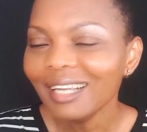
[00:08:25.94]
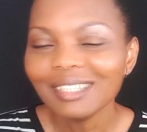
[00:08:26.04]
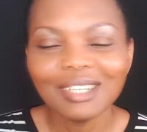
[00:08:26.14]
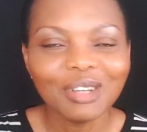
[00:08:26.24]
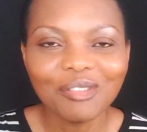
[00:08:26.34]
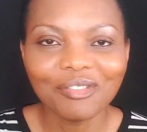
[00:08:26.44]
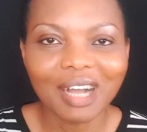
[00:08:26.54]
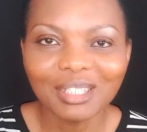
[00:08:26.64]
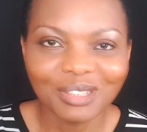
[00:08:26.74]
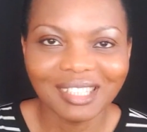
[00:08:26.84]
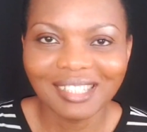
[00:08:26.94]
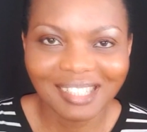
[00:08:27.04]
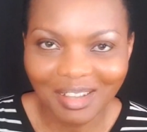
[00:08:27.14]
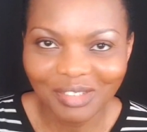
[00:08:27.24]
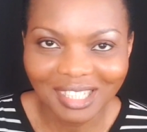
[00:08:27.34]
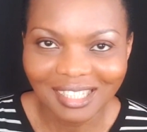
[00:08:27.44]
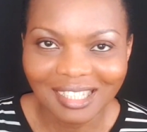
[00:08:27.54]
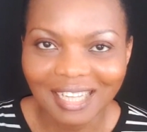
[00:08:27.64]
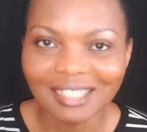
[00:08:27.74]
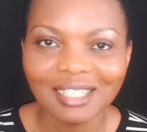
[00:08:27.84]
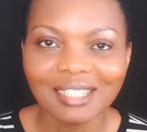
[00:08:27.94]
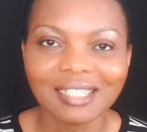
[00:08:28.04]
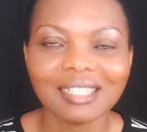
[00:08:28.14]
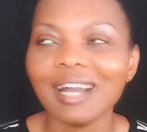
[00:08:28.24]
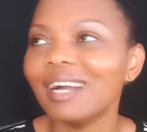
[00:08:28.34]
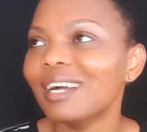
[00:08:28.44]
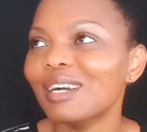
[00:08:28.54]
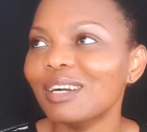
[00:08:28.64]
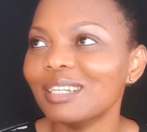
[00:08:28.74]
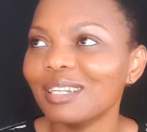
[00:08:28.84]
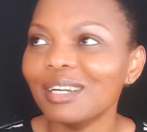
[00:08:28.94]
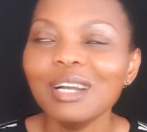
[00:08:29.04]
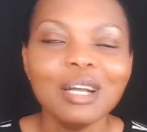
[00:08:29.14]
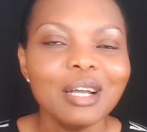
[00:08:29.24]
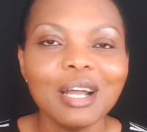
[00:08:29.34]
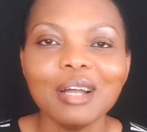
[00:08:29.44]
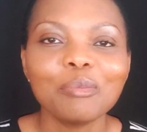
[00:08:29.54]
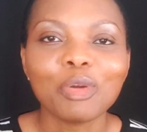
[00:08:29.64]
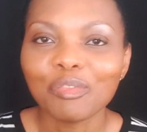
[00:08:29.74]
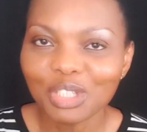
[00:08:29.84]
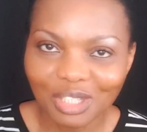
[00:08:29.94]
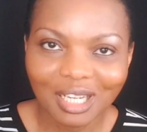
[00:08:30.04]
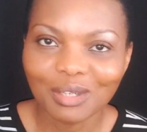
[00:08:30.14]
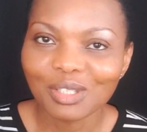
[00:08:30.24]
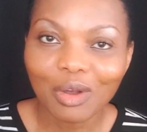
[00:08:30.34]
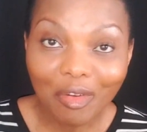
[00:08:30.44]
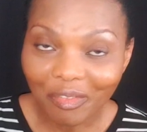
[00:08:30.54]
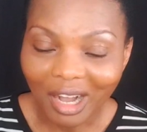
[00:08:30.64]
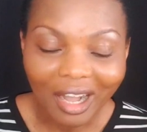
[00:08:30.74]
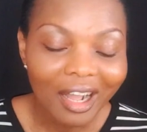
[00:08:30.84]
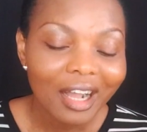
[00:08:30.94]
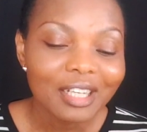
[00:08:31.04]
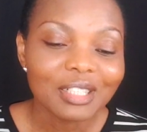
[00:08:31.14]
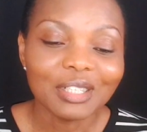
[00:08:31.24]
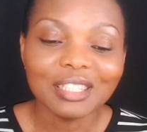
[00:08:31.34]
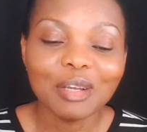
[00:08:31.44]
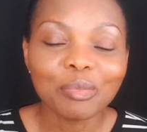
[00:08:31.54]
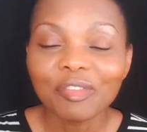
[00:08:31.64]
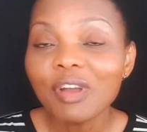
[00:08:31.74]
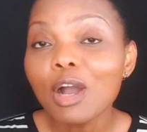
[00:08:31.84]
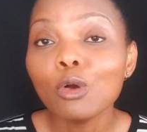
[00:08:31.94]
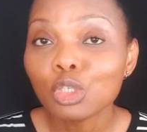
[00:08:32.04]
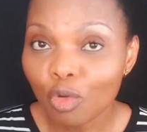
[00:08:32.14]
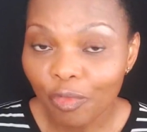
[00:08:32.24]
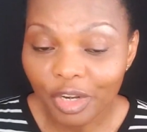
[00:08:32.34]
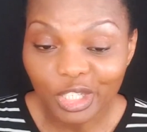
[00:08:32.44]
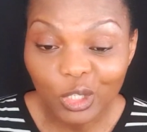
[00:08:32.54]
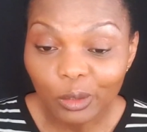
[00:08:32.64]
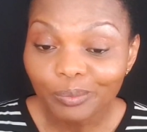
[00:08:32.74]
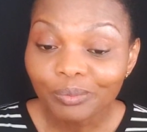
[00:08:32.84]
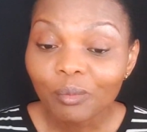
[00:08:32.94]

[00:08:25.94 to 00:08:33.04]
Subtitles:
they don't value these services that these professionals offer. So they prefer Osho free. So